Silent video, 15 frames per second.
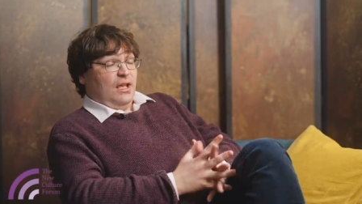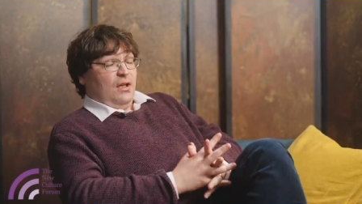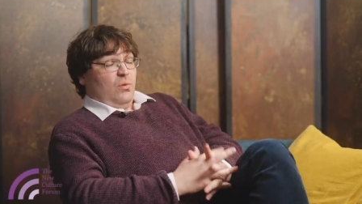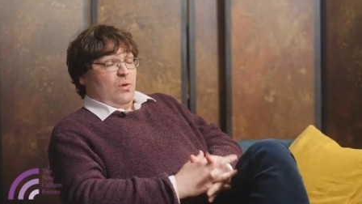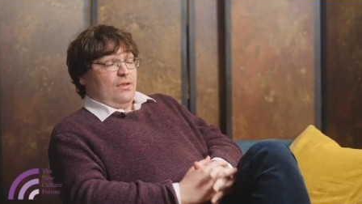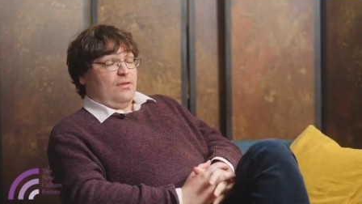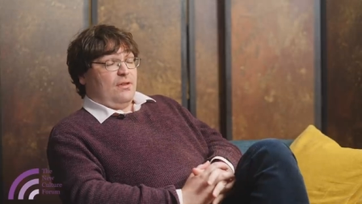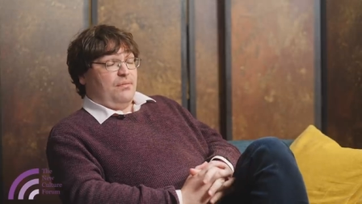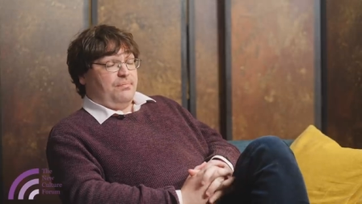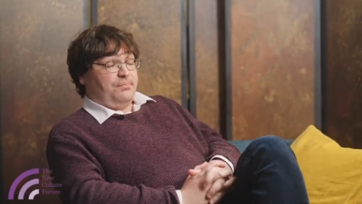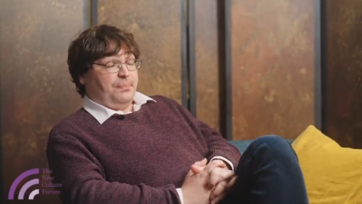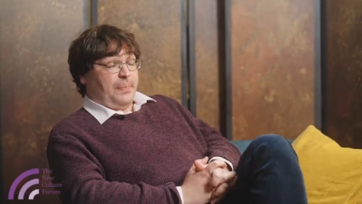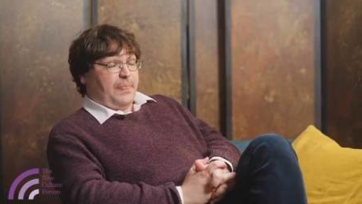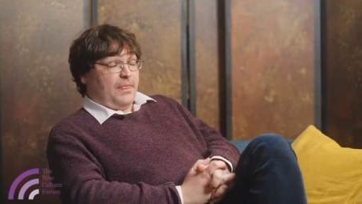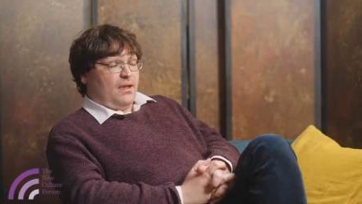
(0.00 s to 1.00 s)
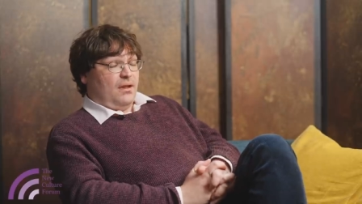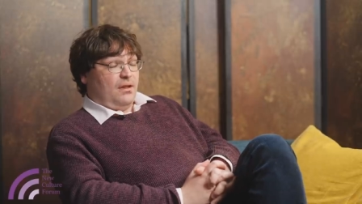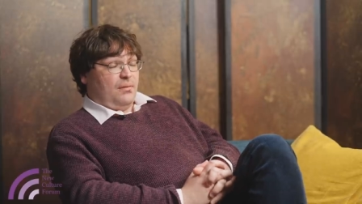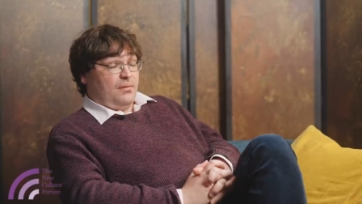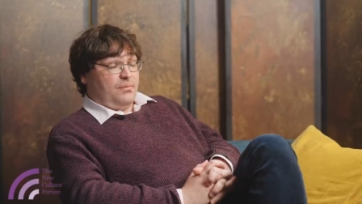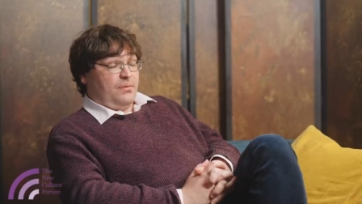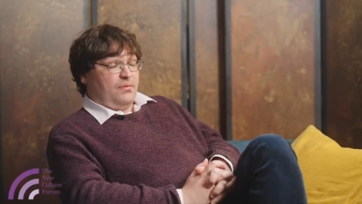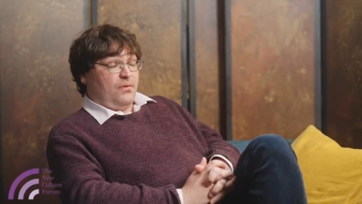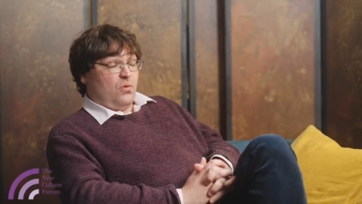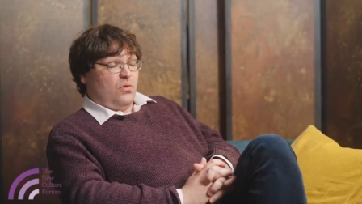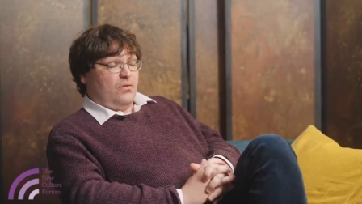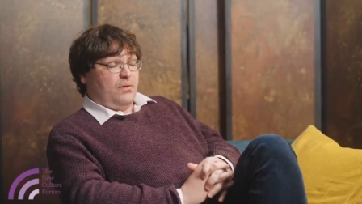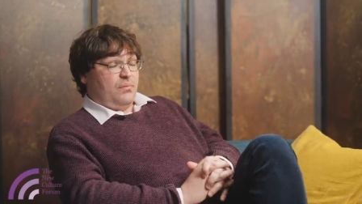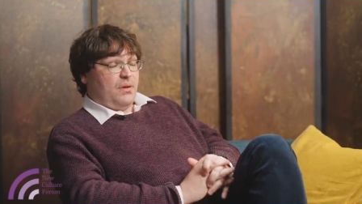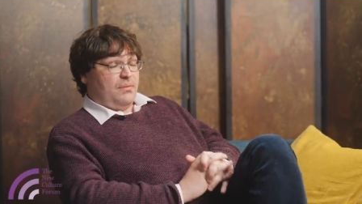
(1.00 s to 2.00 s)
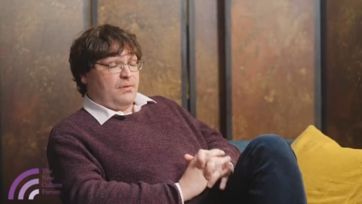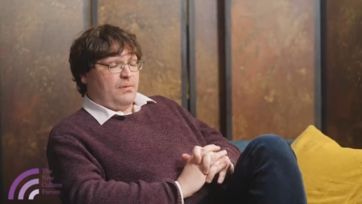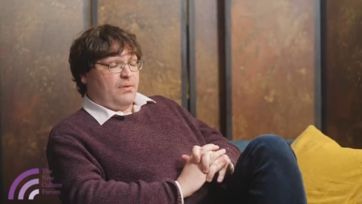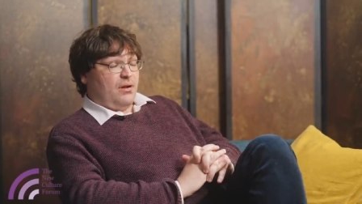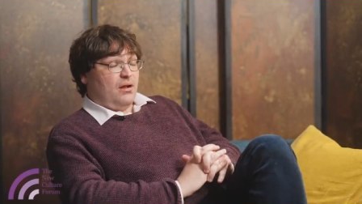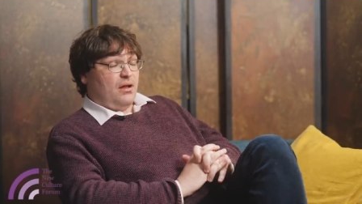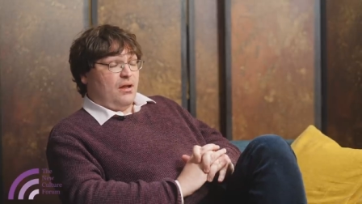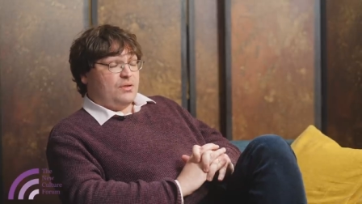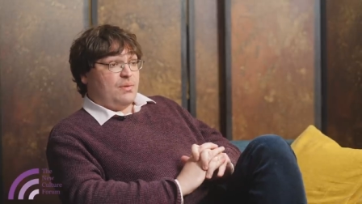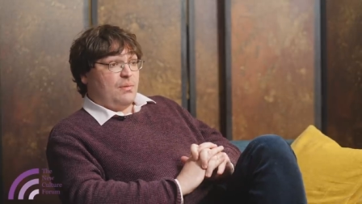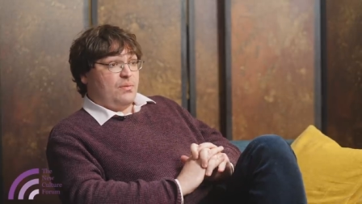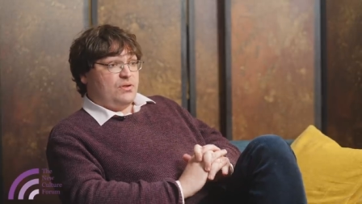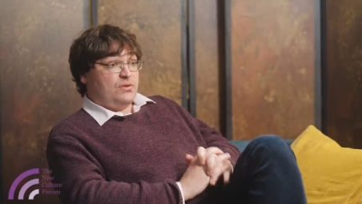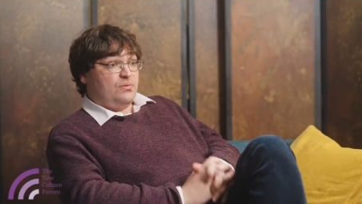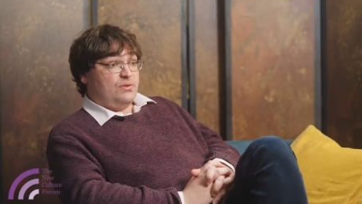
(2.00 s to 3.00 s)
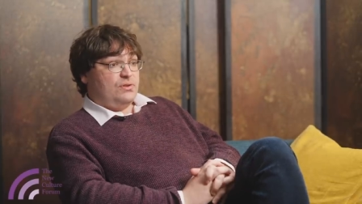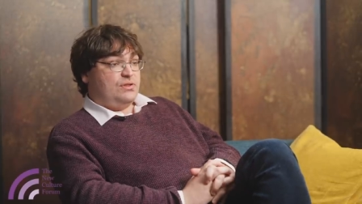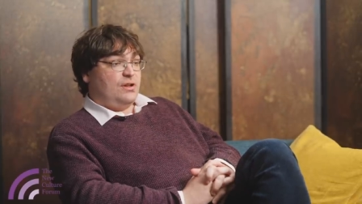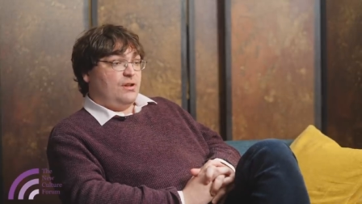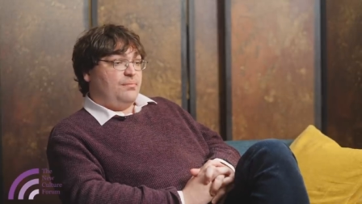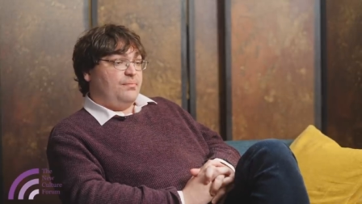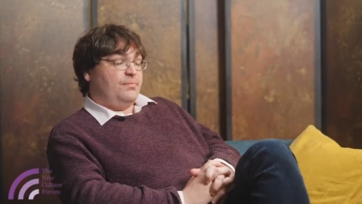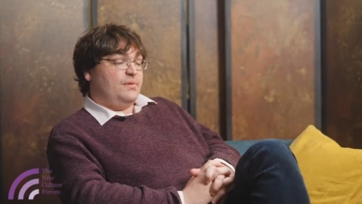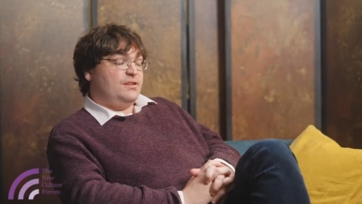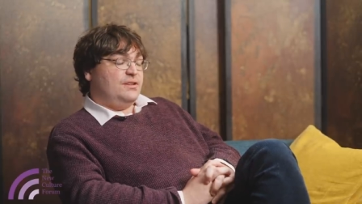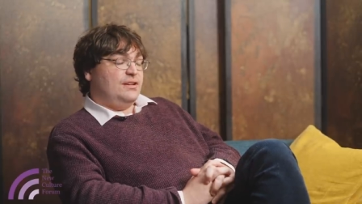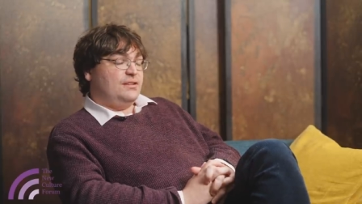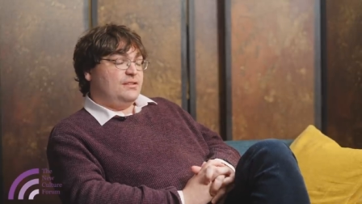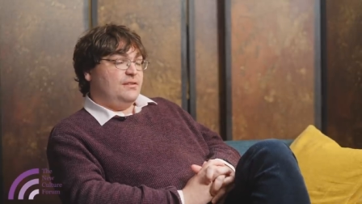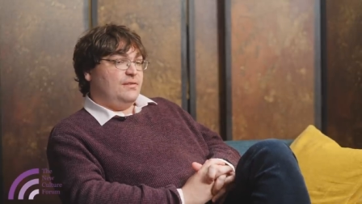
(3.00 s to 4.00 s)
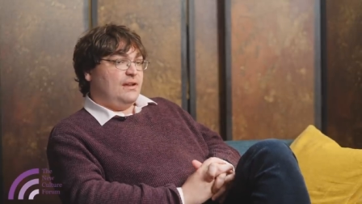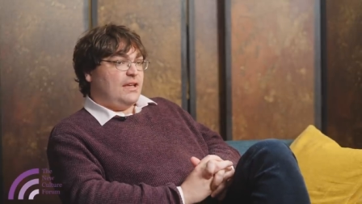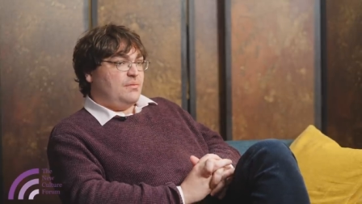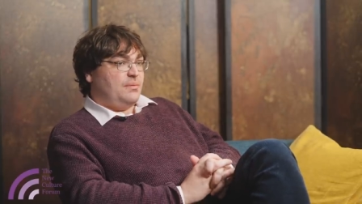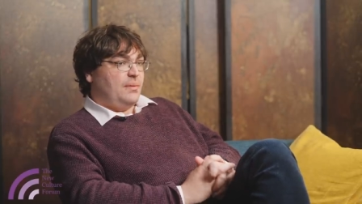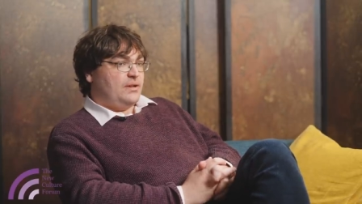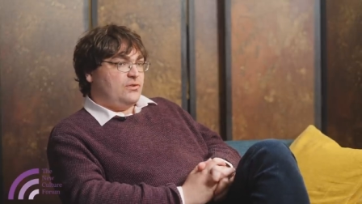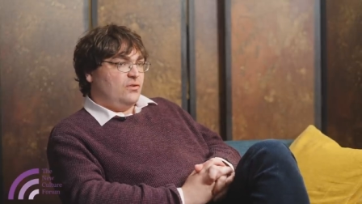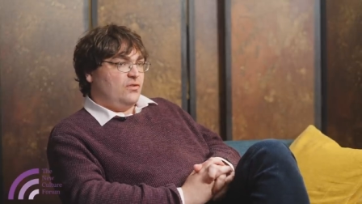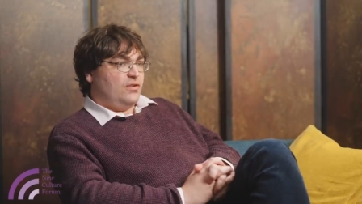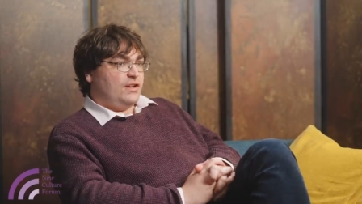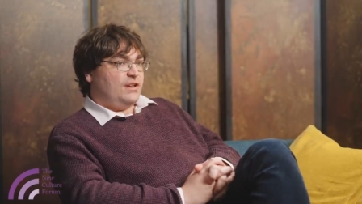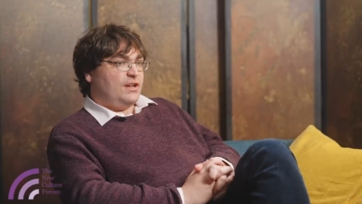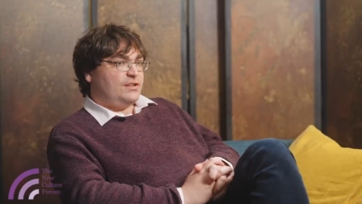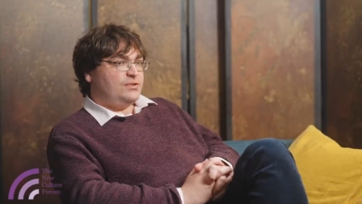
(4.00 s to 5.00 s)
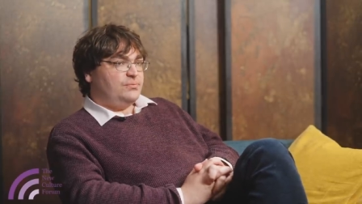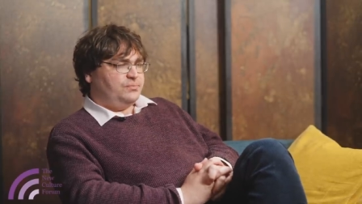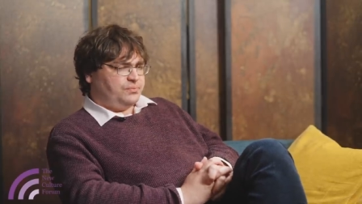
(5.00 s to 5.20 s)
with before my last publisher was The Dignity of Labour by John Cruddas.